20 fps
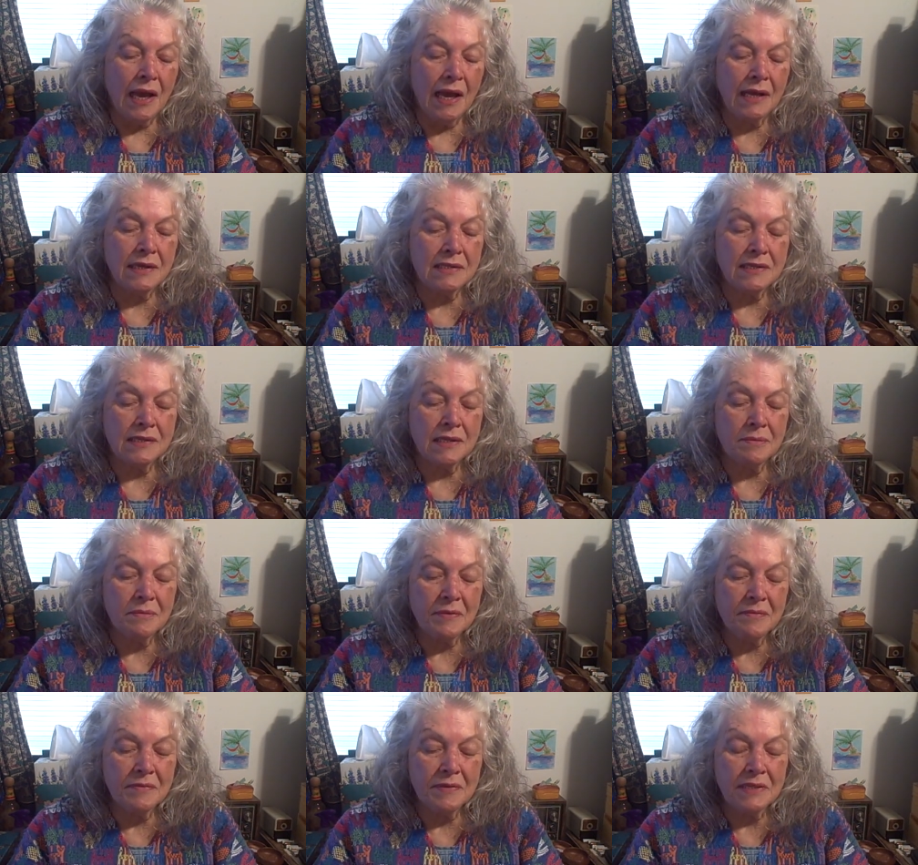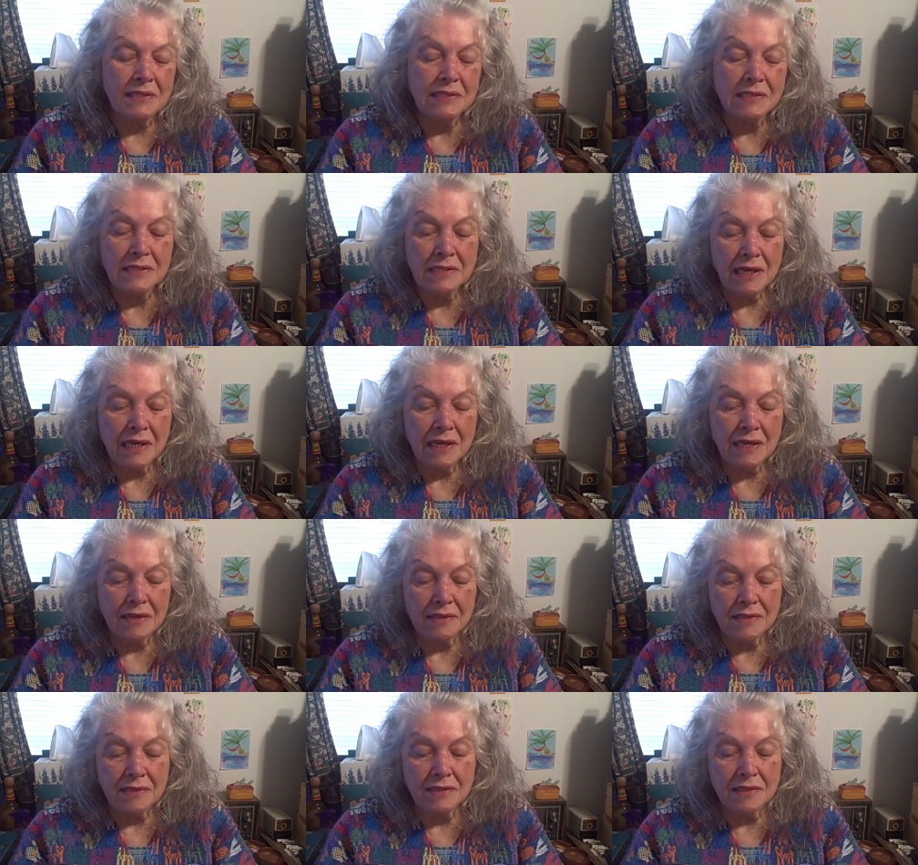At some of these
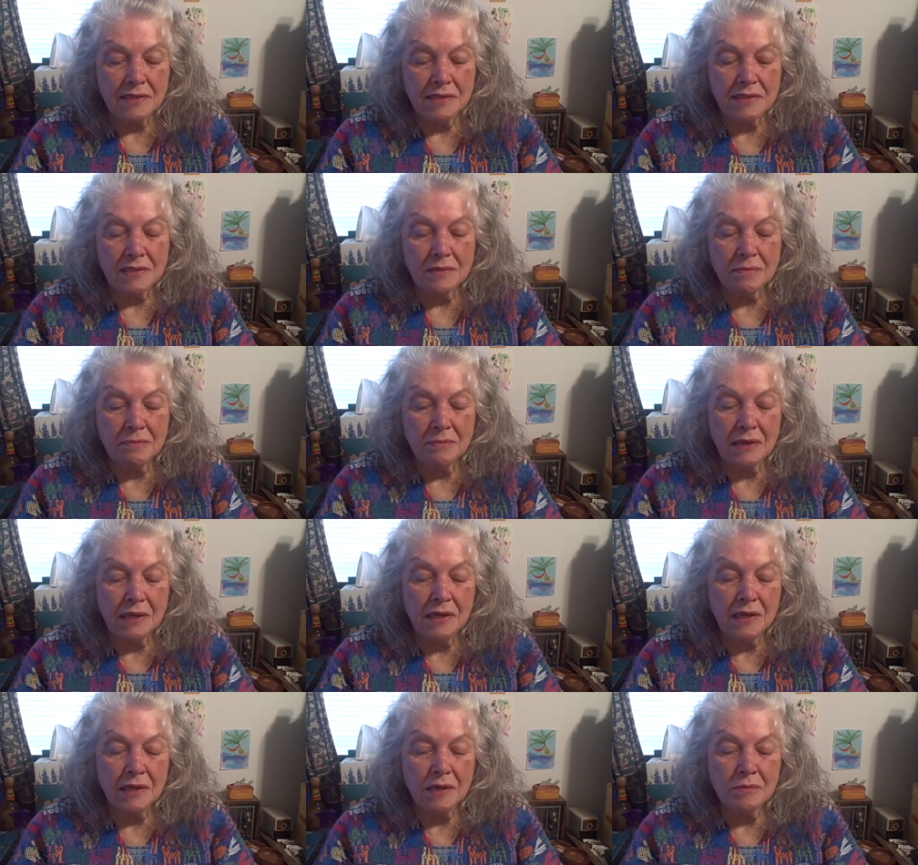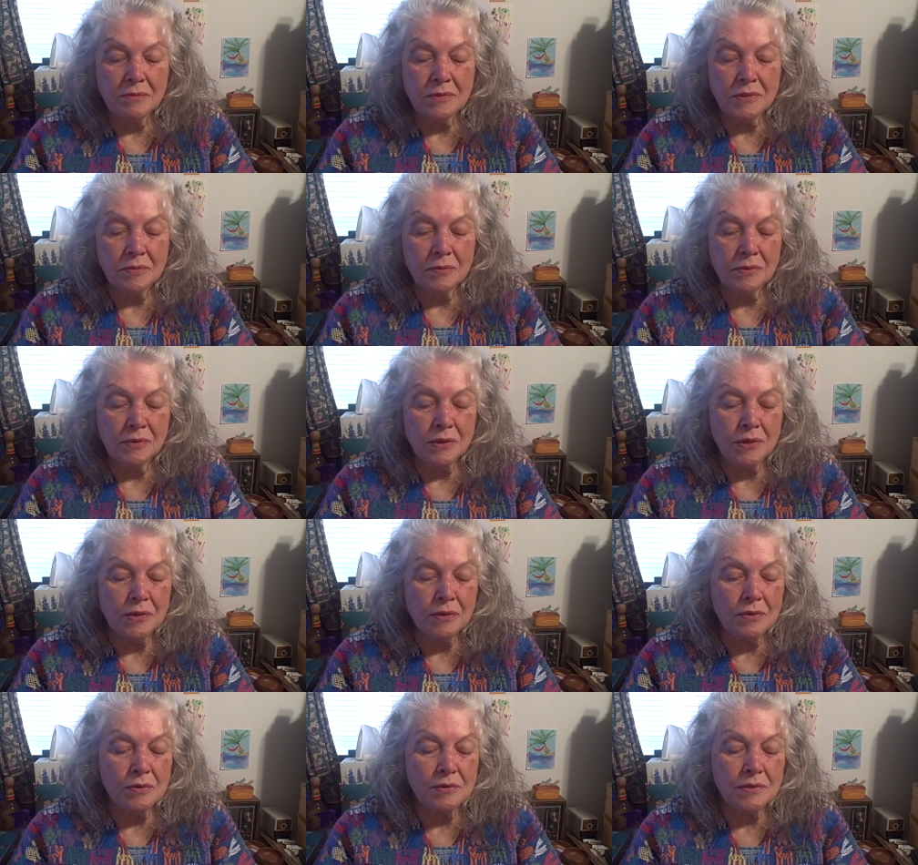seances, mediums will
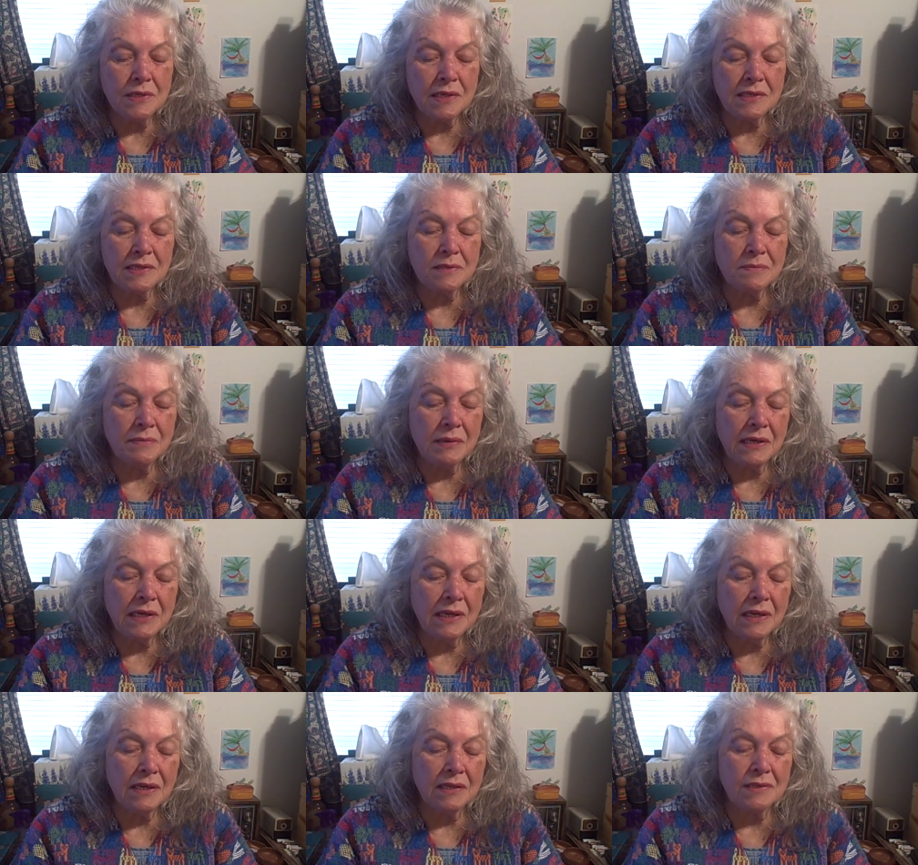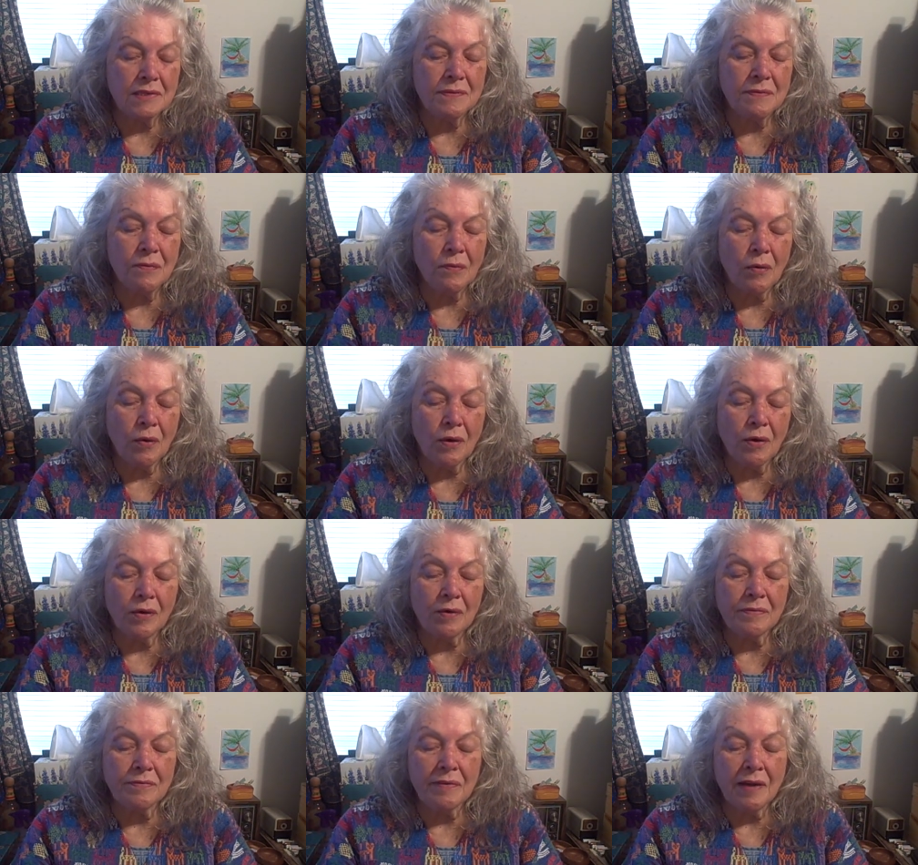use as many as four
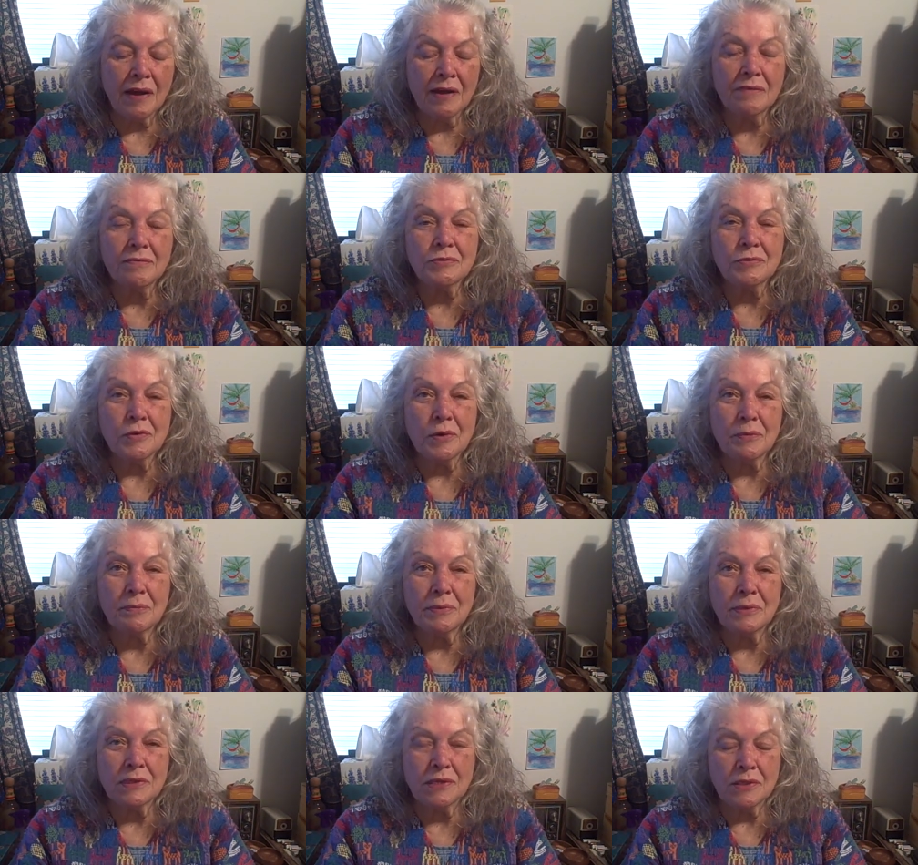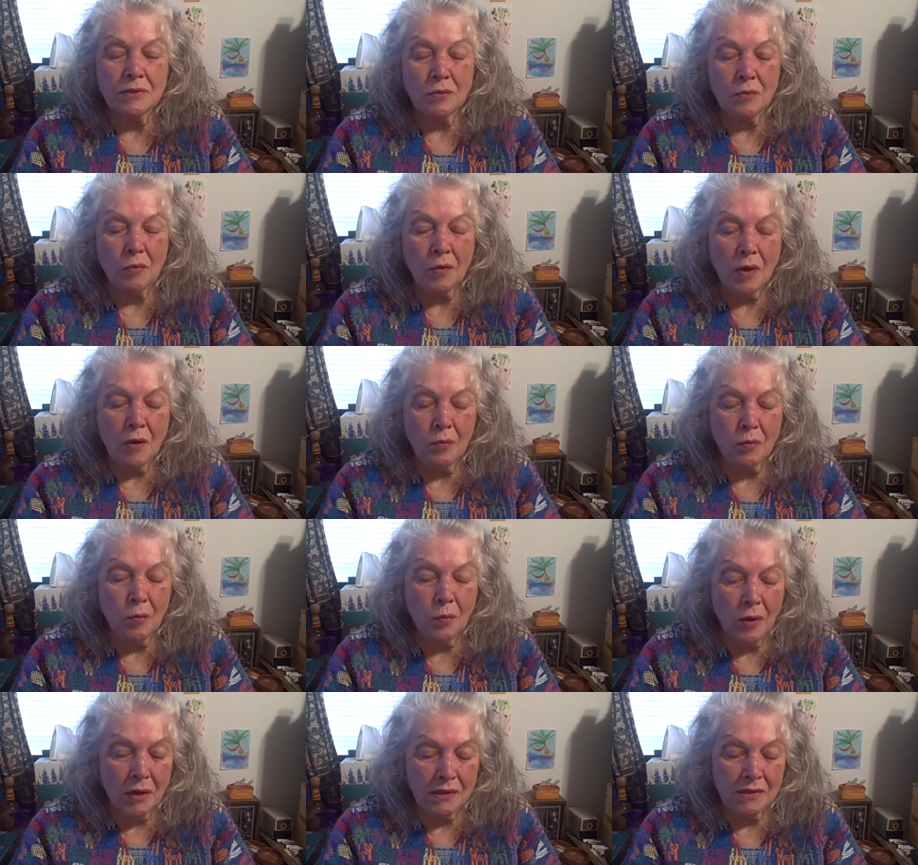or five trumpets at, at
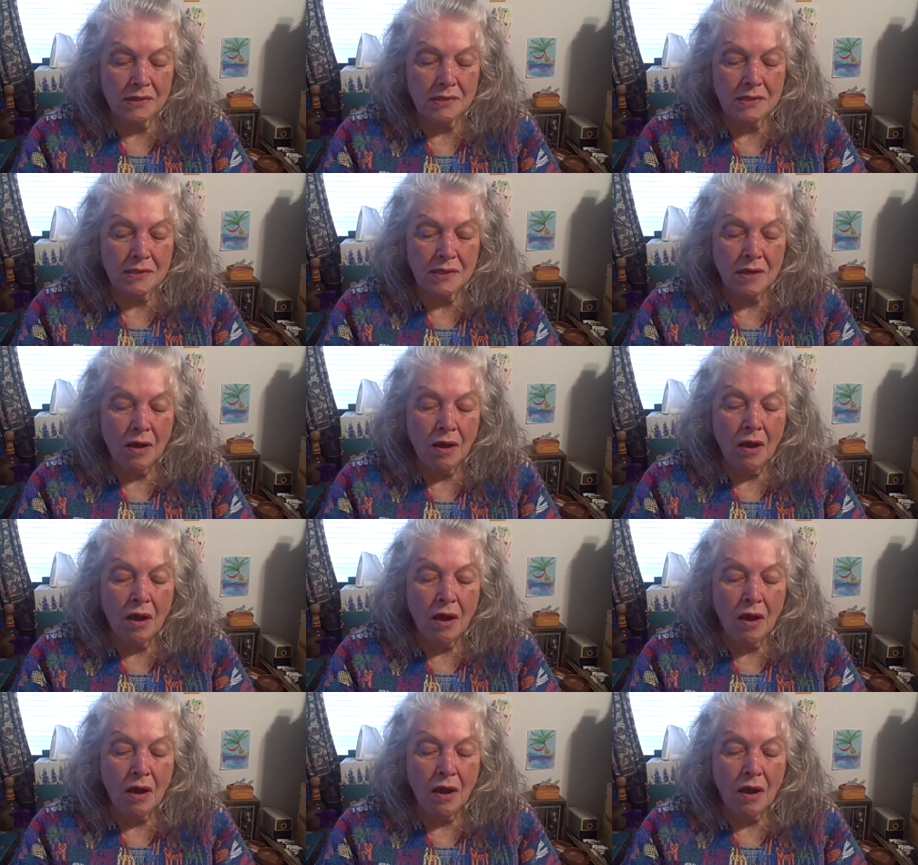once,